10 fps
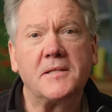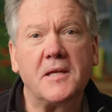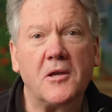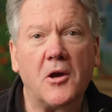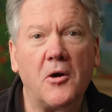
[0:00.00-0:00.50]

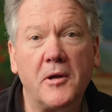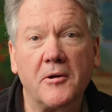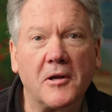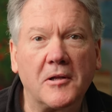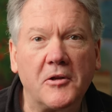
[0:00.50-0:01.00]
CEO
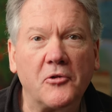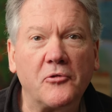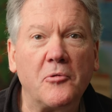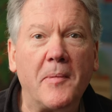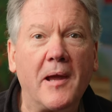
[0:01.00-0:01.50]
here at Gleaners
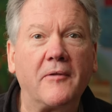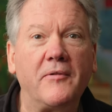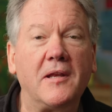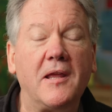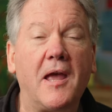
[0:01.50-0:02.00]
Food Bank of
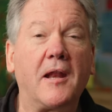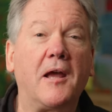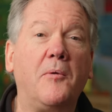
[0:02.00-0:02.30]
Indiana.